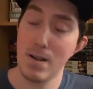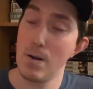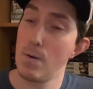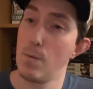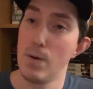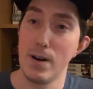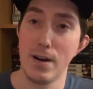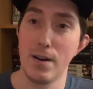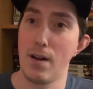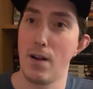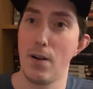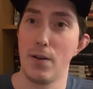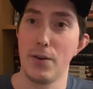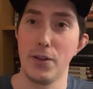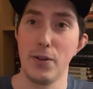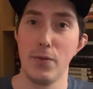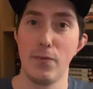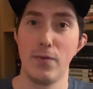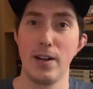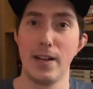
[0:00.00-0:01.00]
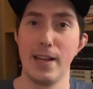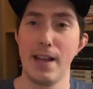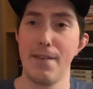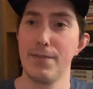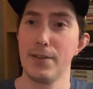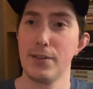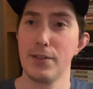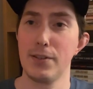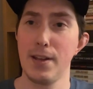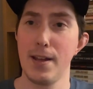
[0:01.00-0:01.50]
what all do you really have
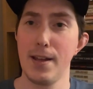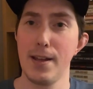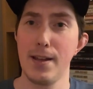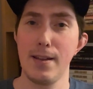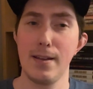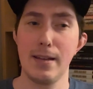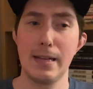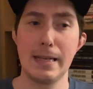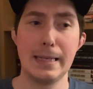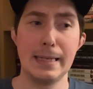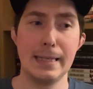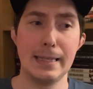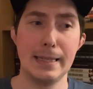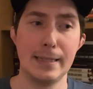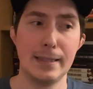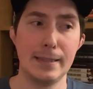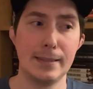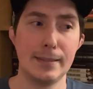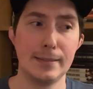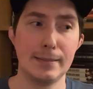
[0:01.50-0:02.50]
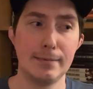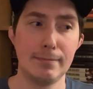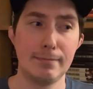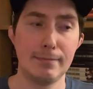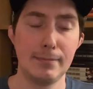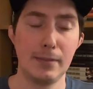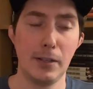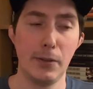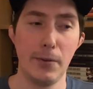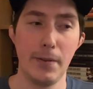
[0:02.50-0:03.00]
to say
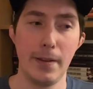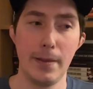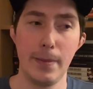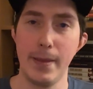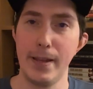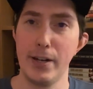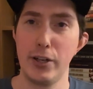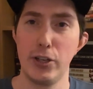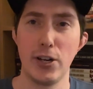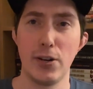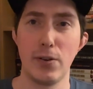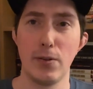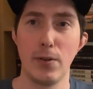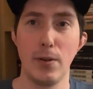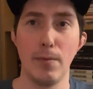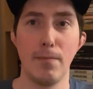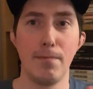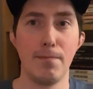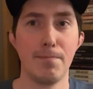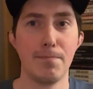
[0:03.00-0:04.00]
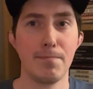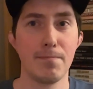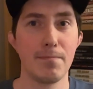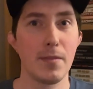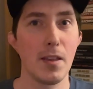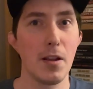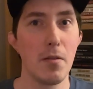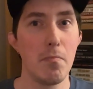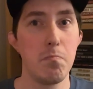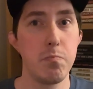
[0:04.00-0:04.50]
other than the general
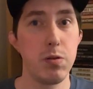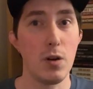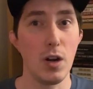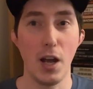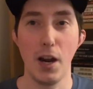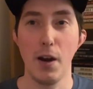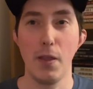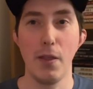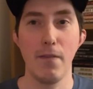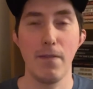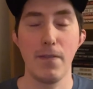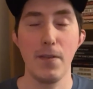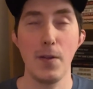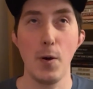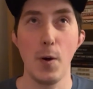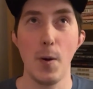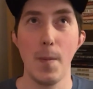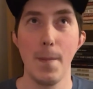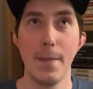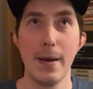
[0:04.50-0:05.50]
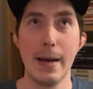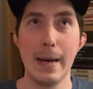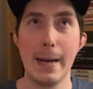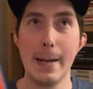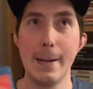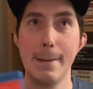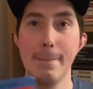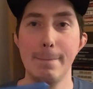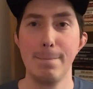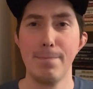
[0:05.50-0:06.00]
plot of the film?
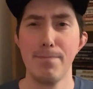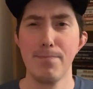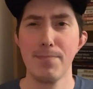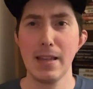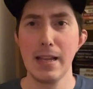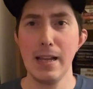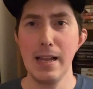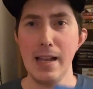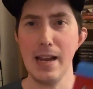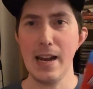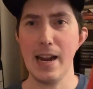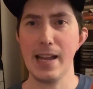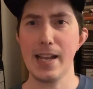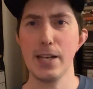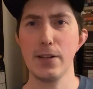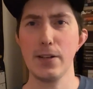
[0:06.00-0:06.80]
And I guess